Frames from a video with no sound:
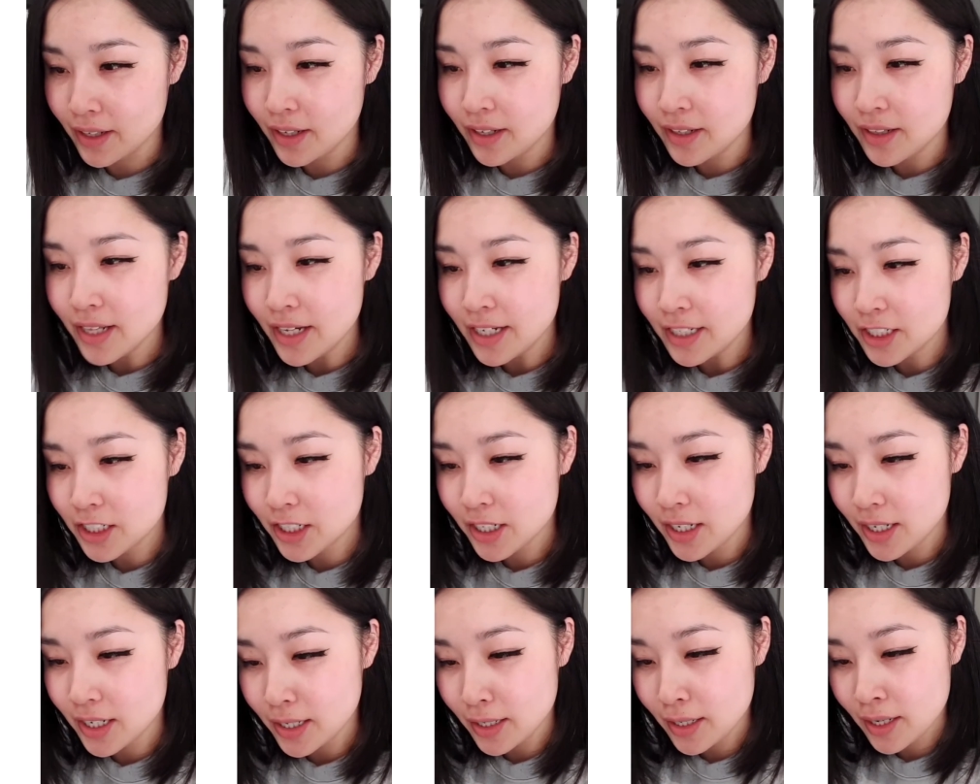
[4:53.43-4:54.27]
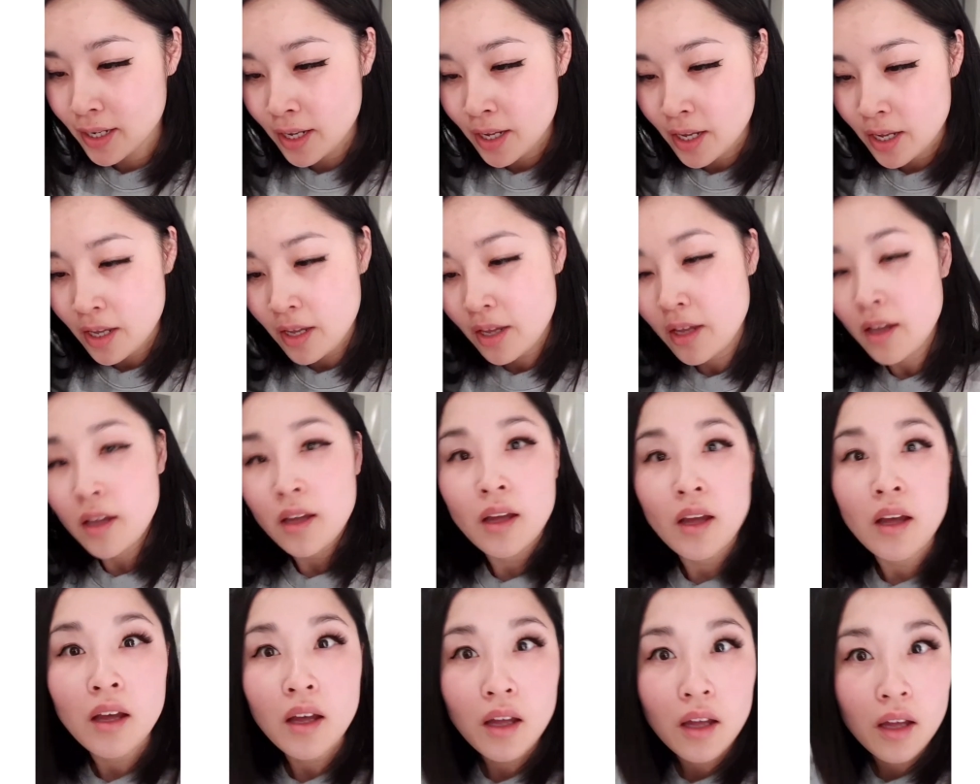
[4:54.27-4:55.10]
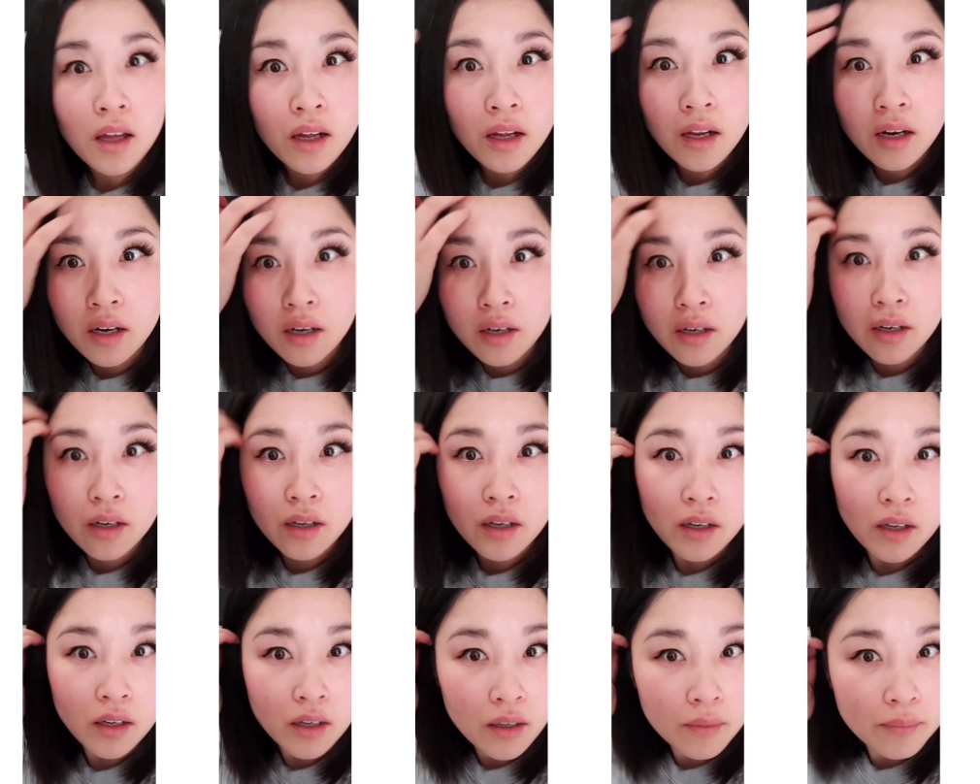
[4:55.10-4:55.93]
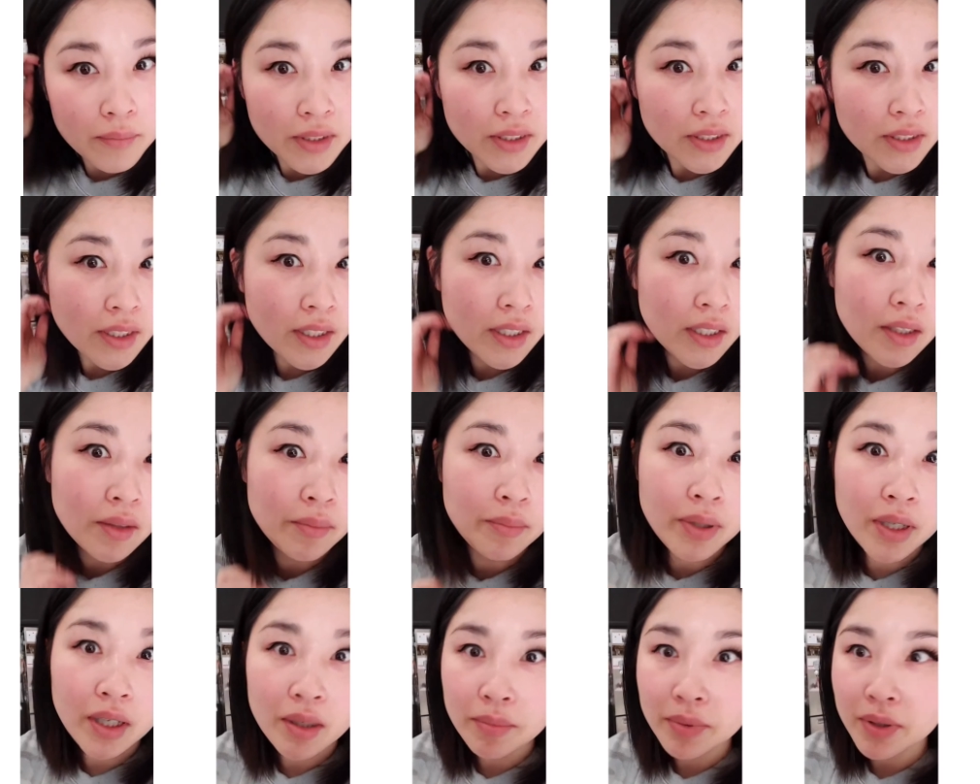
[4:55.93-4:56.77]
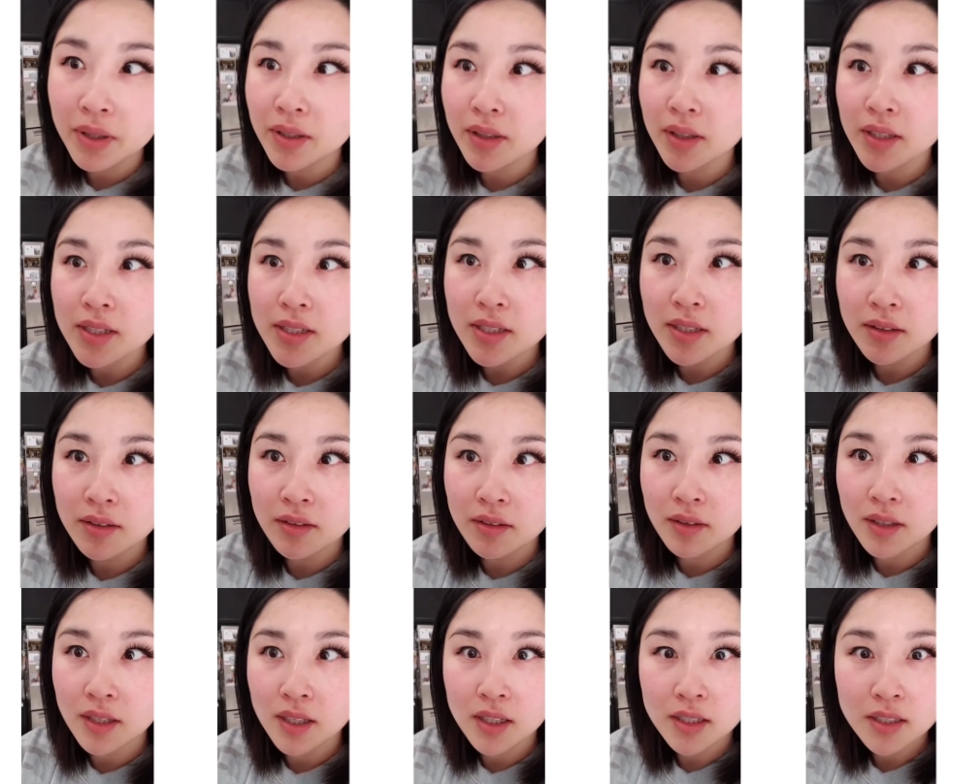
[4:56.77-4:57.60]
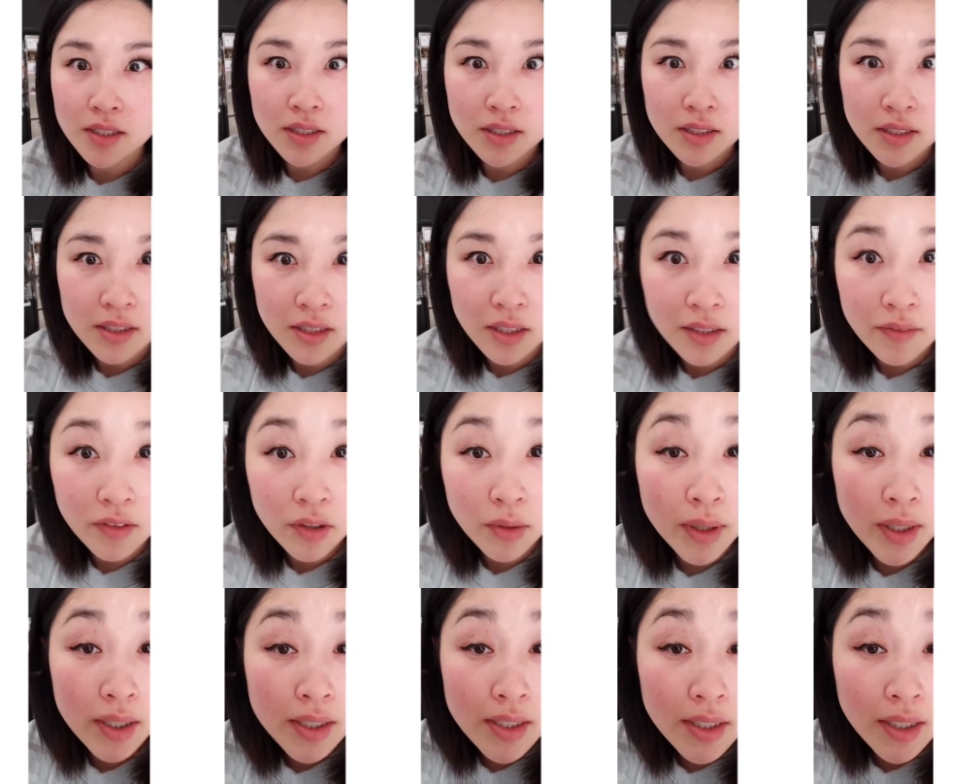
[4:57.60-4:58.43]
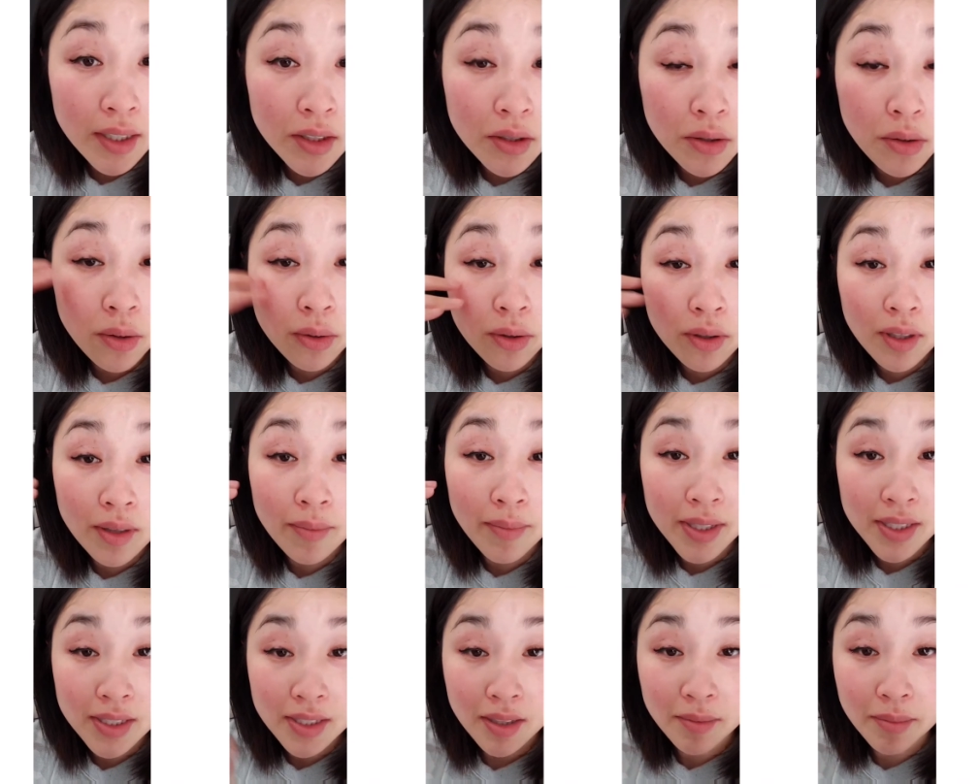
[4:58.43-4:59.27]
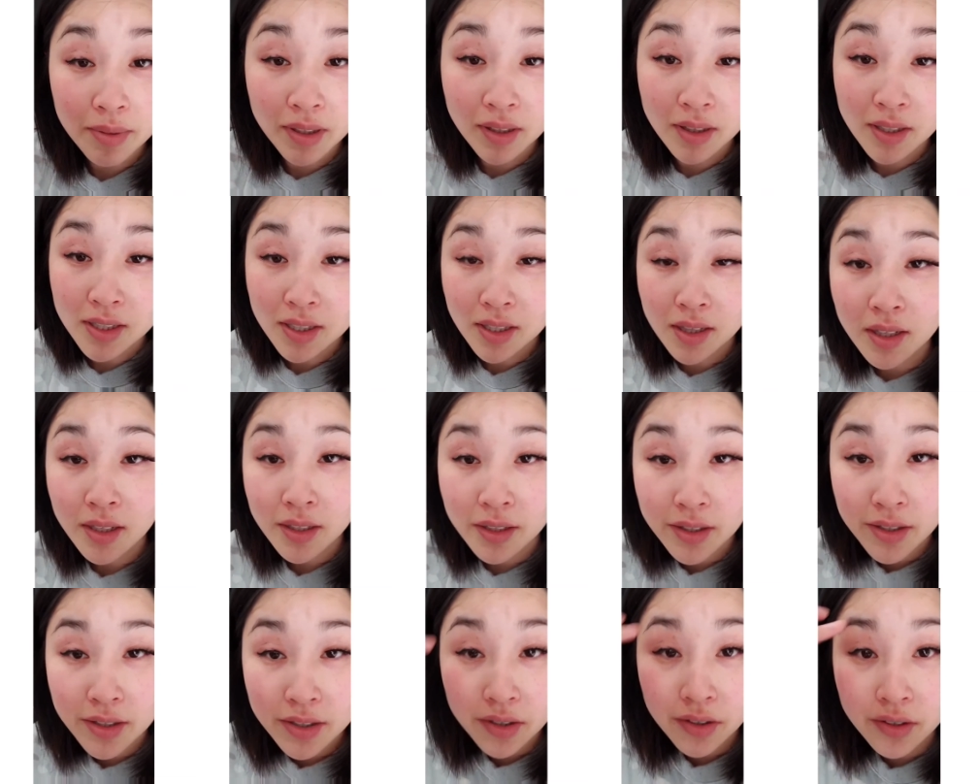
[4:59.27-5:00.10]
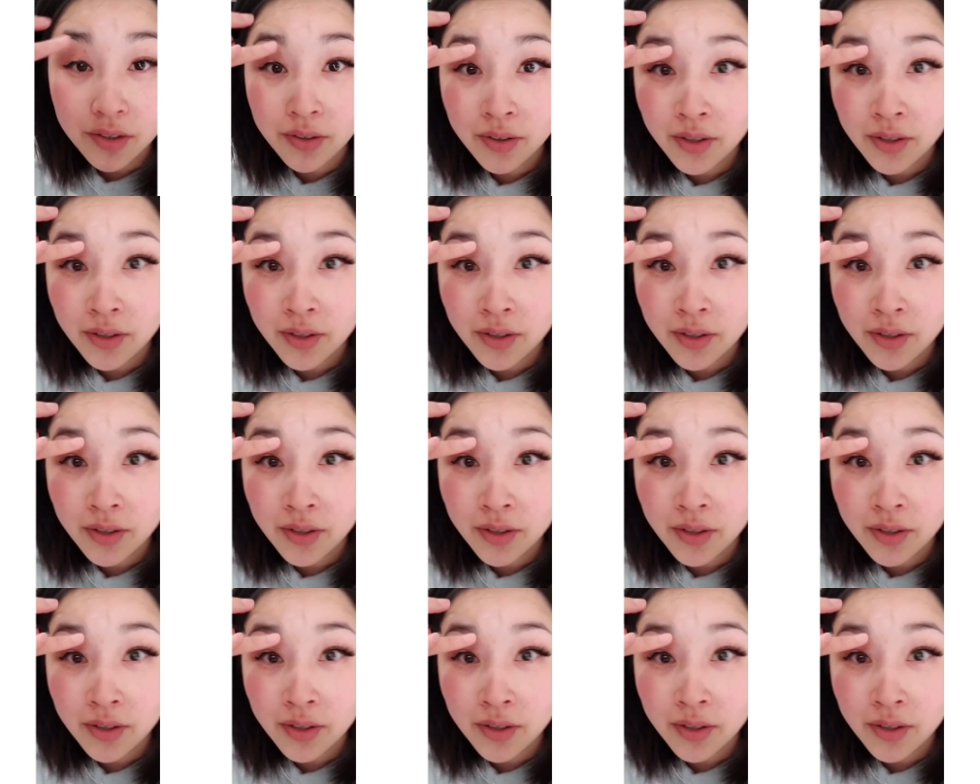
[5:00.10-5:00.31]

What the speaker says: eyelash kit, and I'm just gonna pop on this other lash and see if it works. I totally messed up on this liner, so